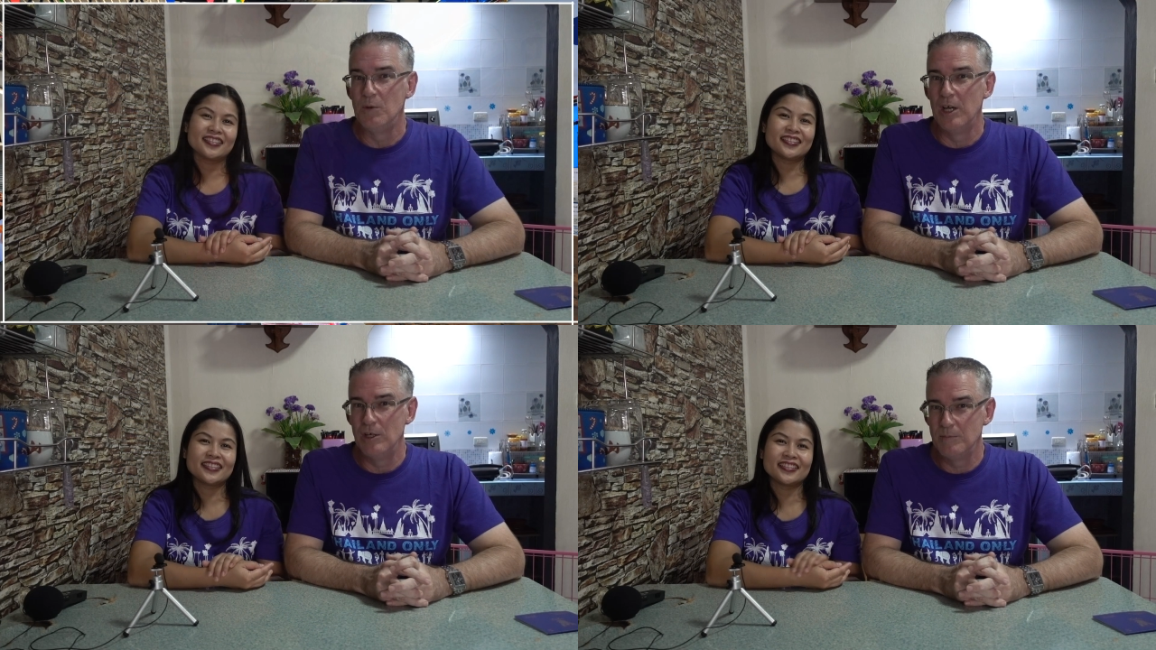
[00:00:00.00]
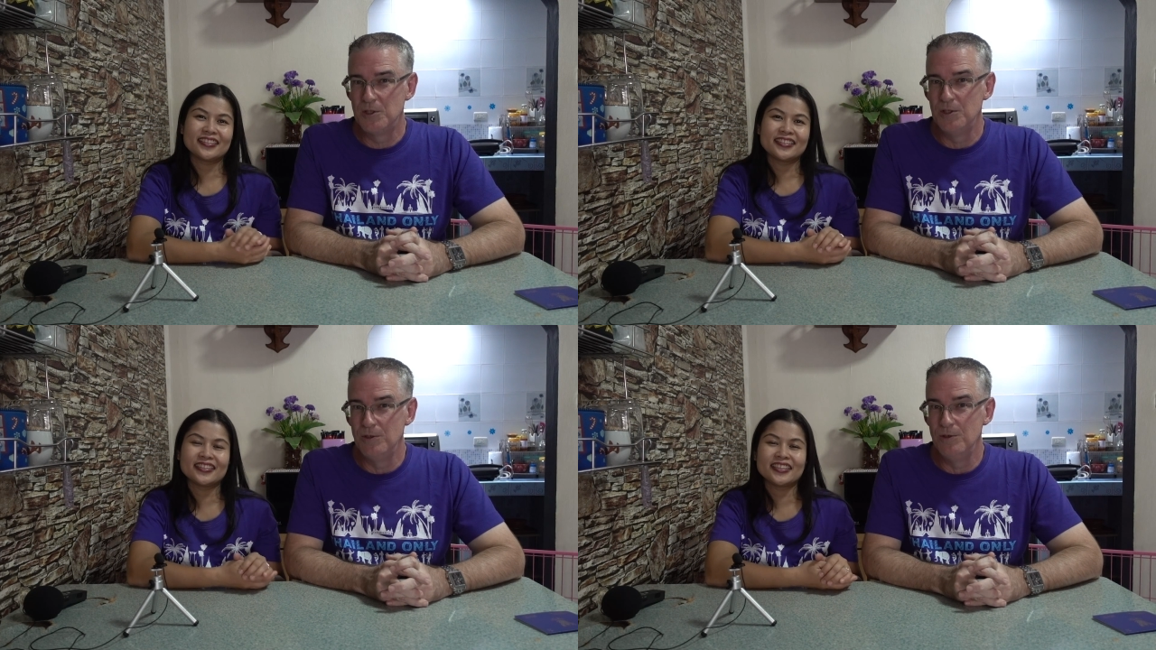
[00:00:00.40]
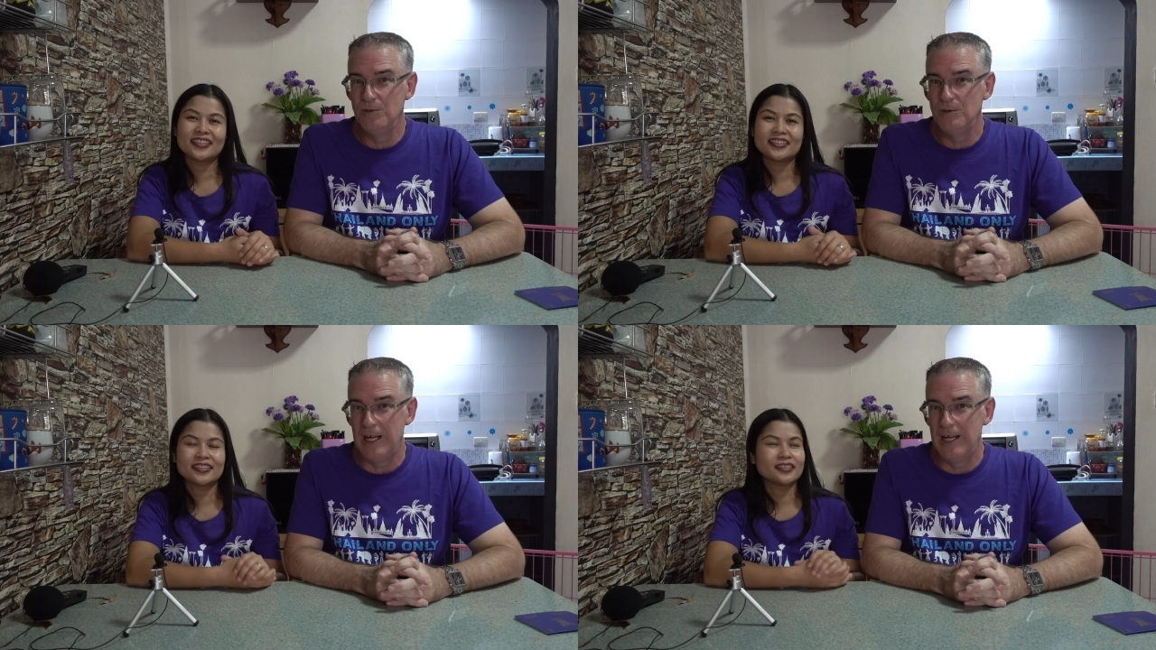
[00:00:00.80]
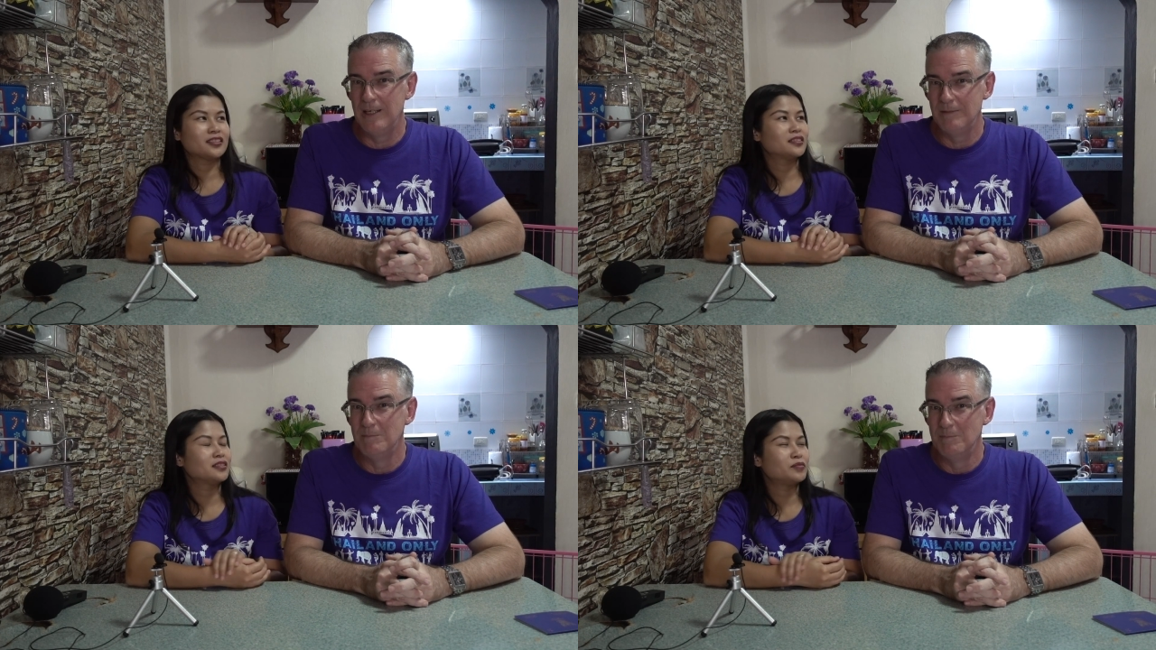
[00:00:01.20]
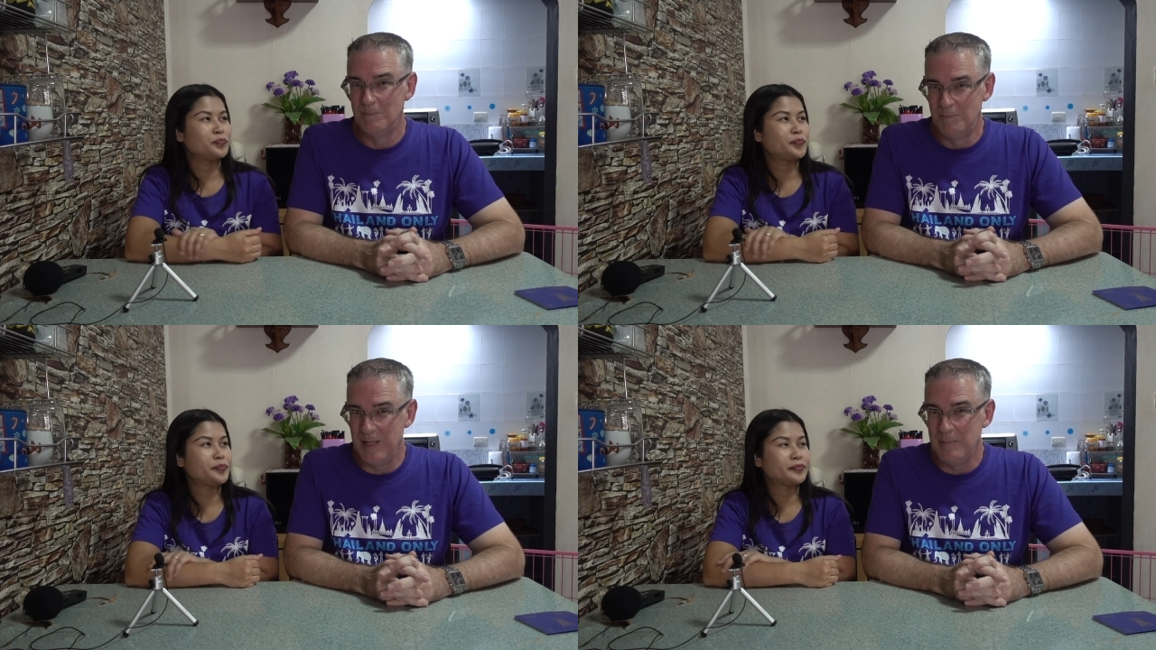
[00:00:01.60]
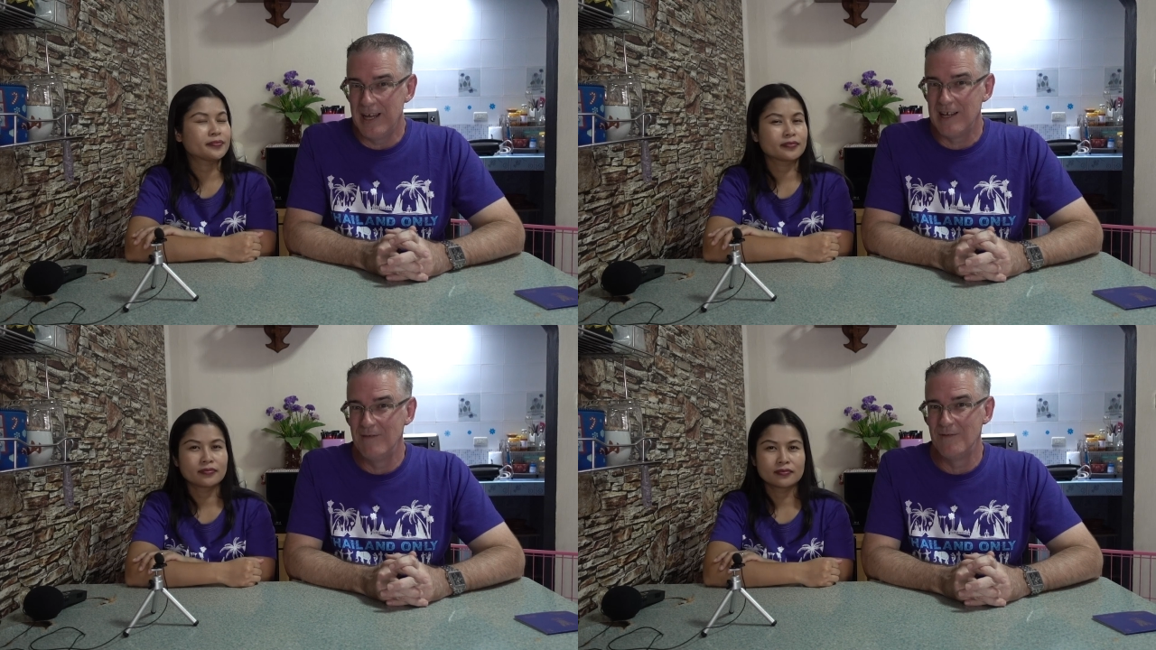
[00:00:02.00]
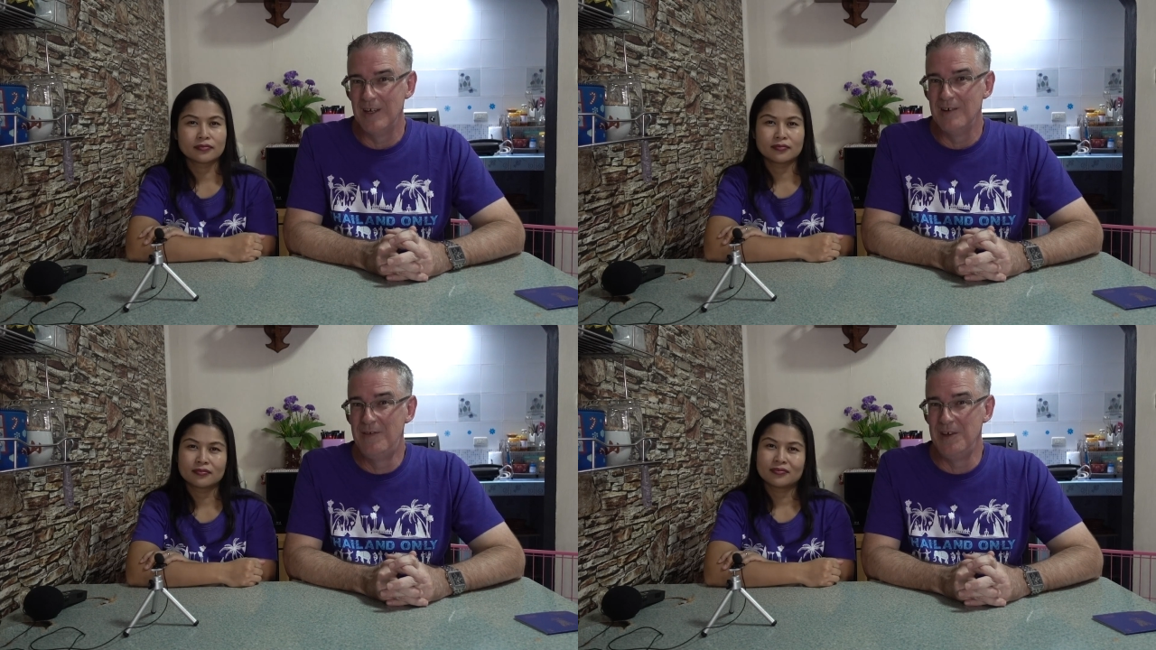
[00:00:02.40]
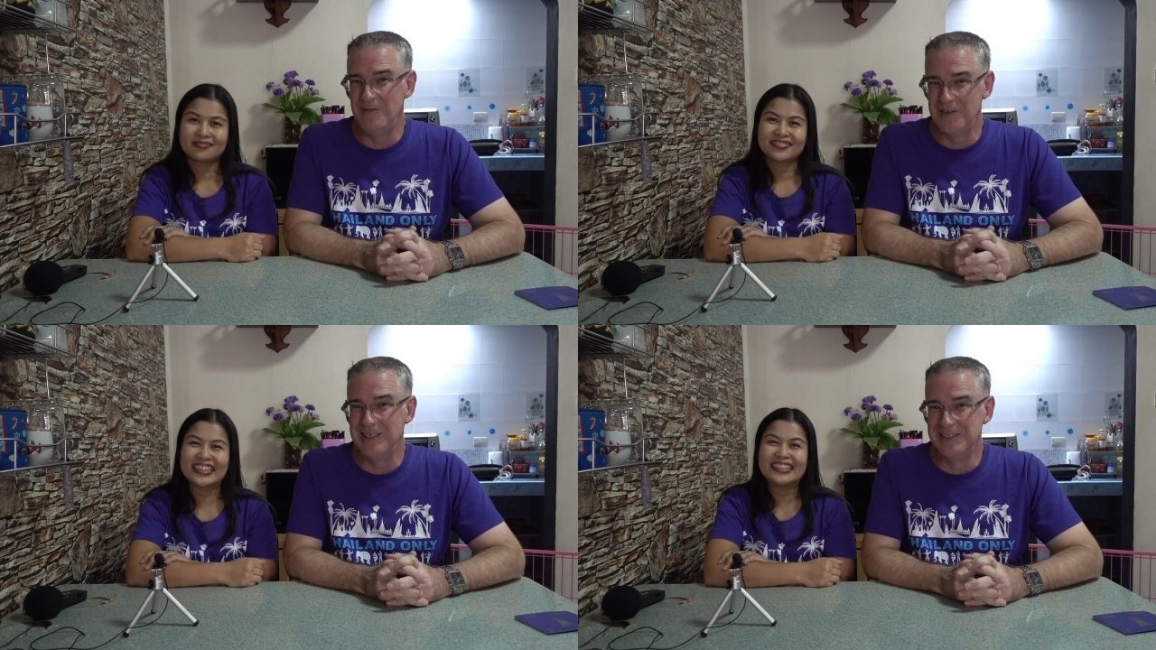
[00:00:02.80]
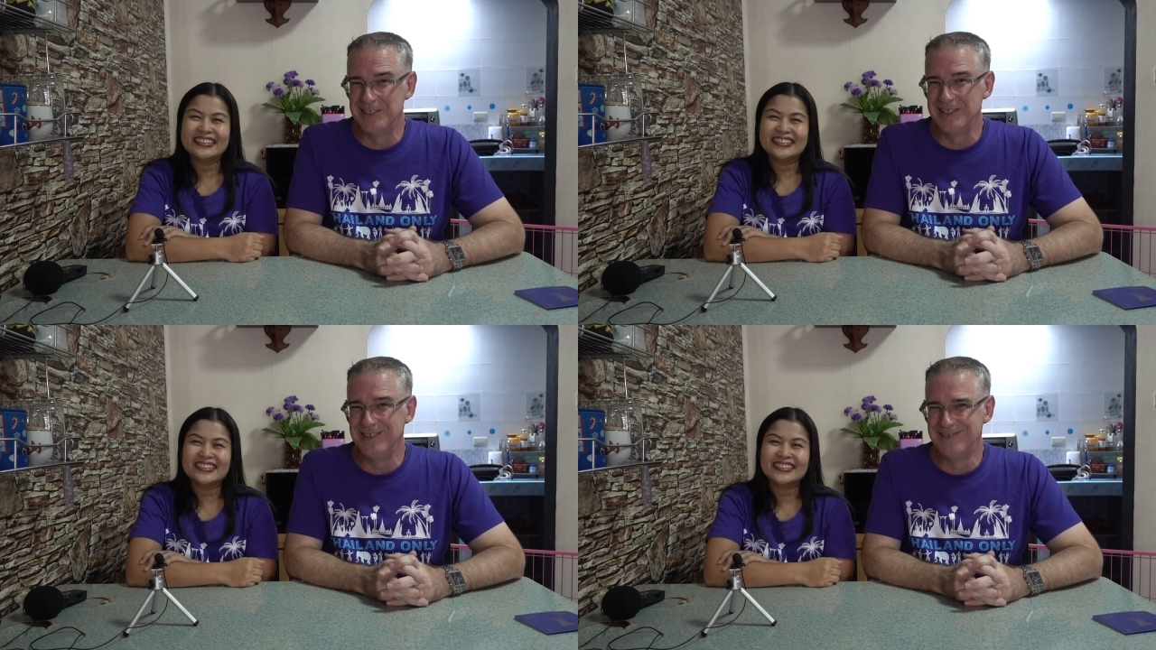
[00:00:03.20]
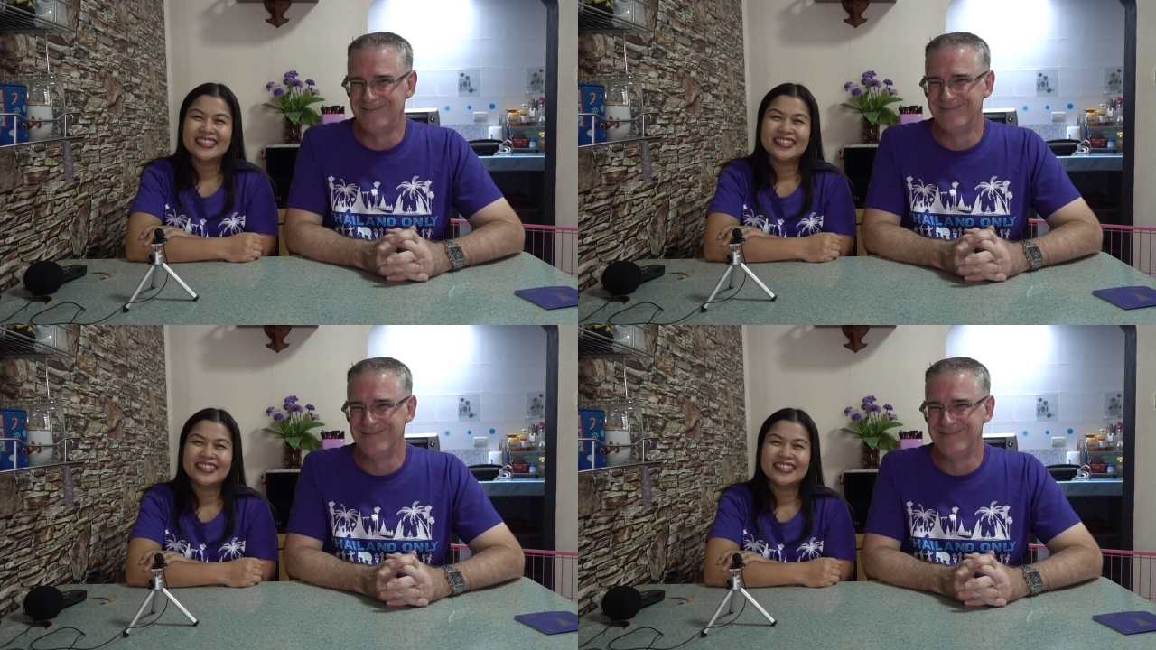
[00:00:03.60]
Speaker 1: we hope to uh, be back in front of you very soon.